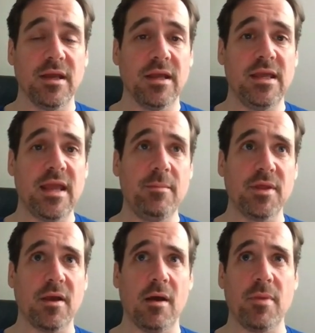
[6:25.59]
He came to the
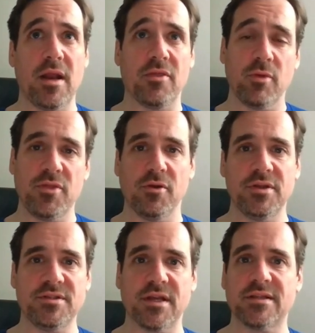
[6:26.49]
combine at
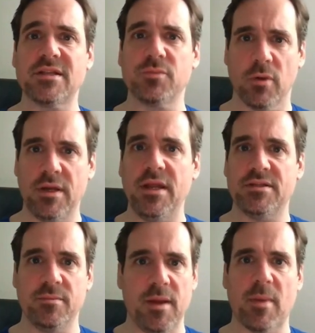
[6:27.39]
336. That's where he needs
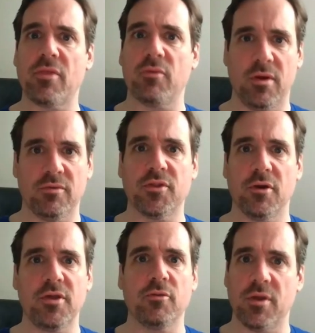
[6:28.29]
to be, about
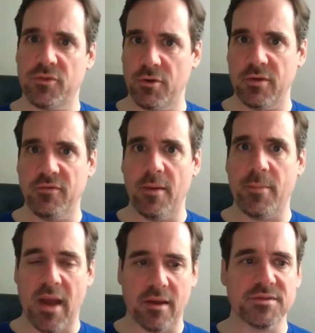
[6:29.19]
330, 335
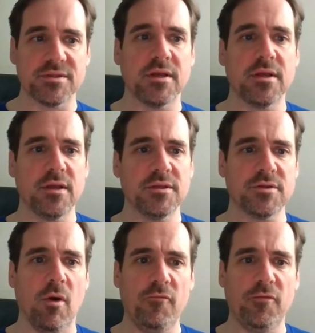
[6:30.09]
pounds. So
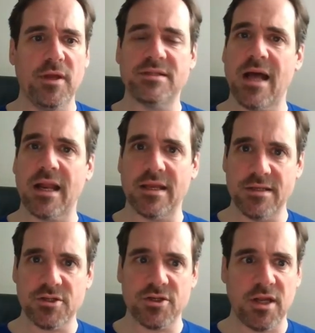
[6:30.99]
hopefully it's not a
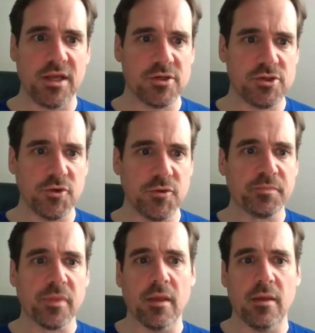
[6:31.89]
conditioning issue.
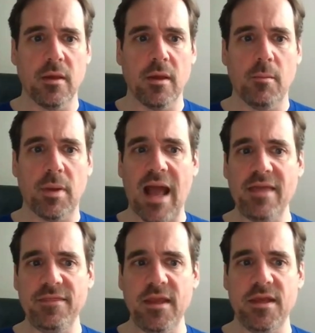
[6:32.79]
But I
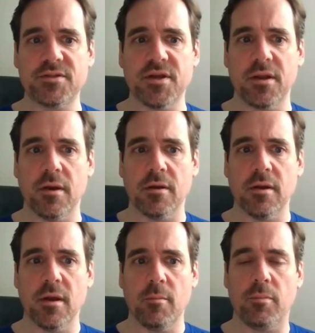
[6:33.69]
think he's going to
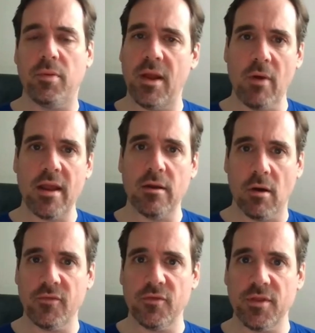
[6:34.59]
play right
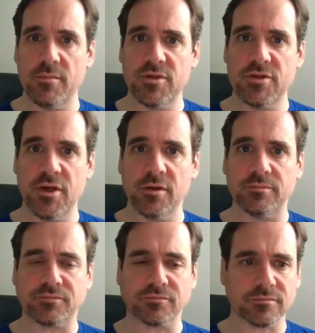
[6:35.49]
guard for them this year.
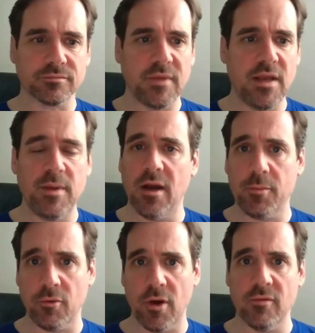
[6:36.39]
He'd be an
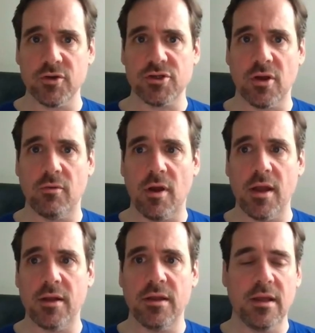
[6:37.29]
upgrade over Sean
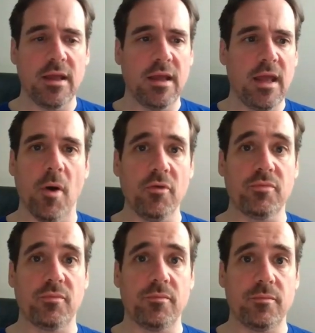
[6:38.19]
Ryan.
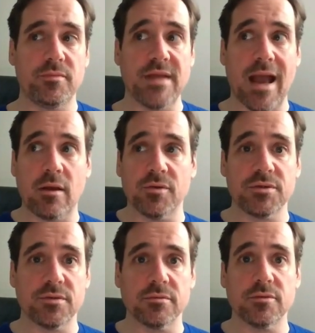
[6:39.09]
Both
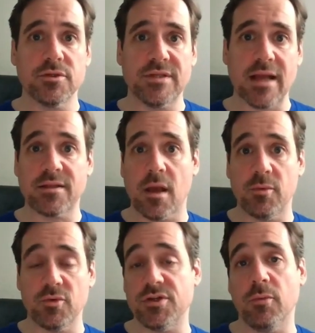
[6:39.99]
tackles, Zach Tom
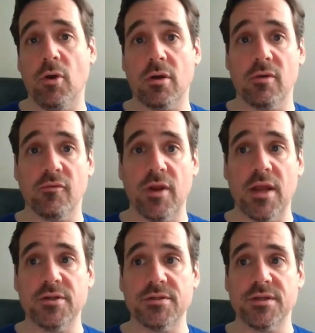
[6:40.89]
and Rasheed Walker, are free
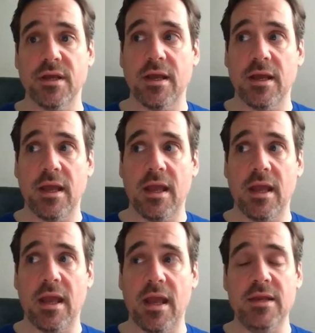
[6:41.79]
agents.
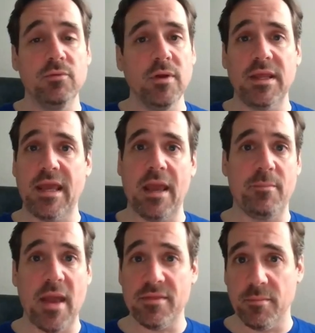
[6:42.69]
And you really can't
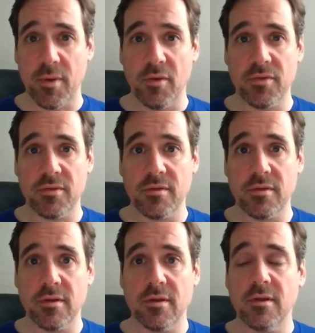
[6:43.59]
pay them both.
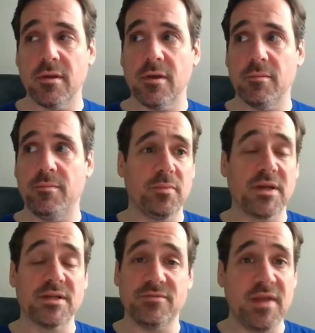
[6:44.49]

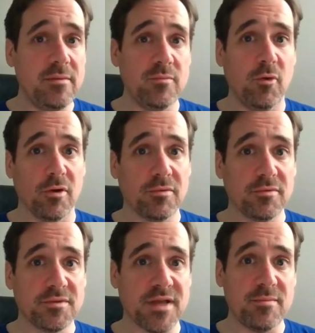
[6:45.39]
Because if Dan Moore,
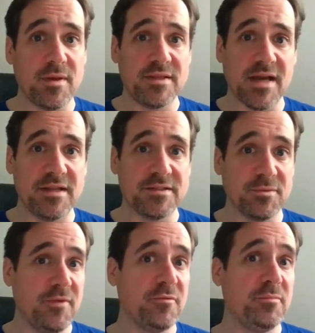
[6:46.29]
signed by the Titans
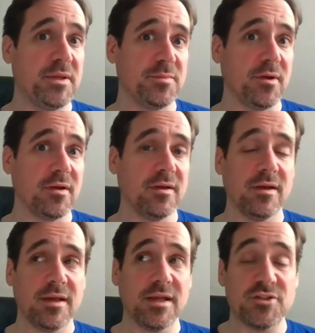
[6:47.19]
away from Pittsburgh,
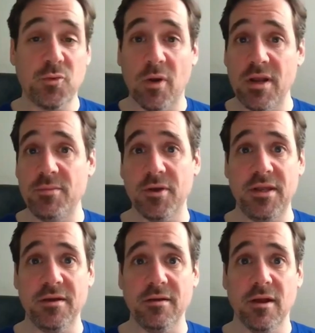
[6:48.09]
gets $20 million a
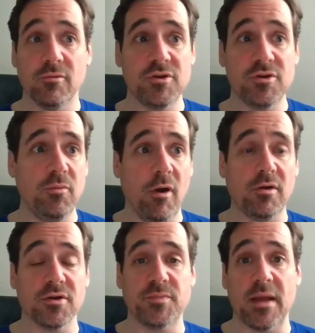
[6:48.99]
year, Rasheed
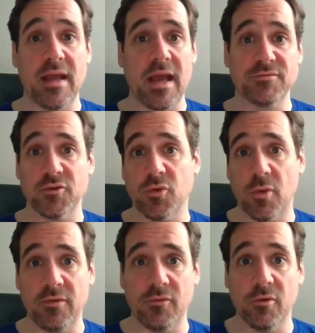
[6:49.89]
Walker is bound to ask for
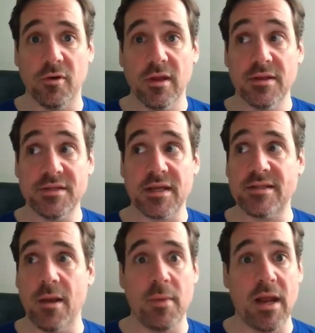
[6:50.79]
24. Zach
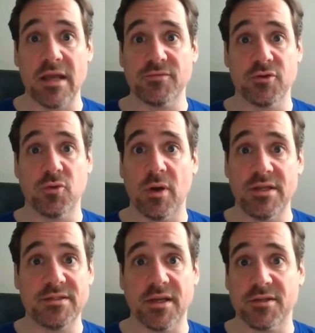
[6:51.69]
Tom might ask for
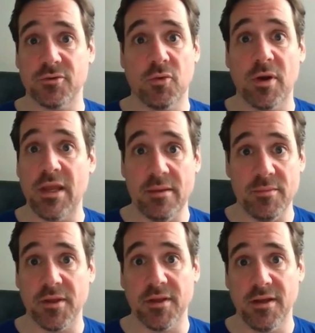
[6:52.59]
26 or 28
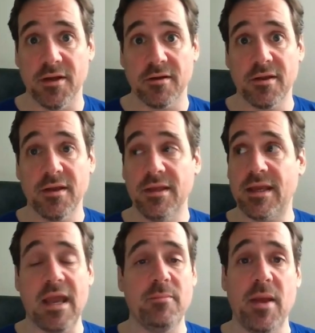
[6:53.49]
million a year. You
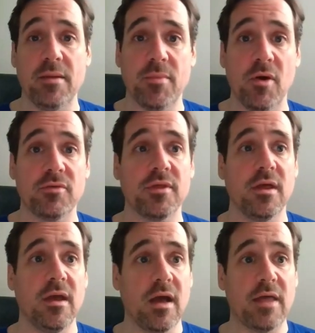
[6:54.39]
can't pay them both.
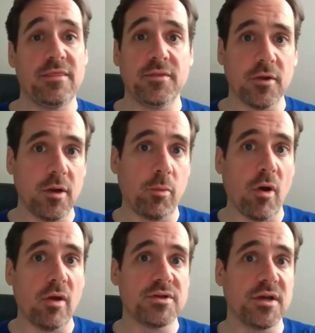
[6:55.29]
I think they're going to
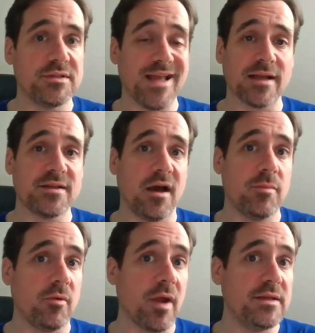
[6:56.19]
prioritize Zach Tom,
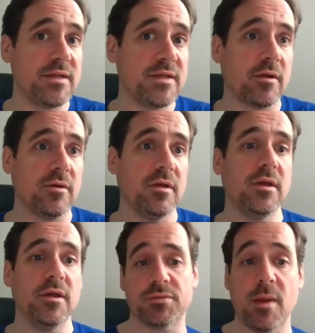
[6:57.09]
the right tackle.
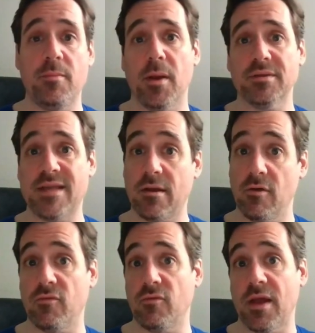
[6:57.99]
So maybe Belton take
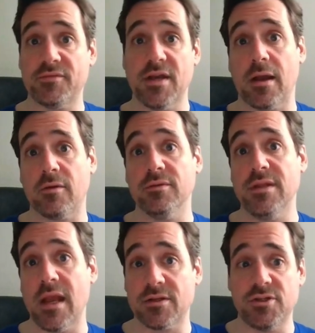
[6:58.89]
over for left tackle
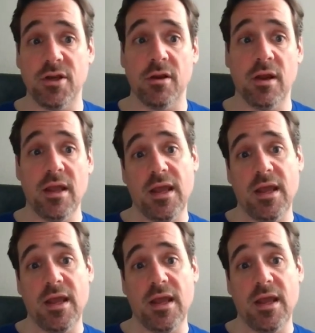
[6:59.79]
next year.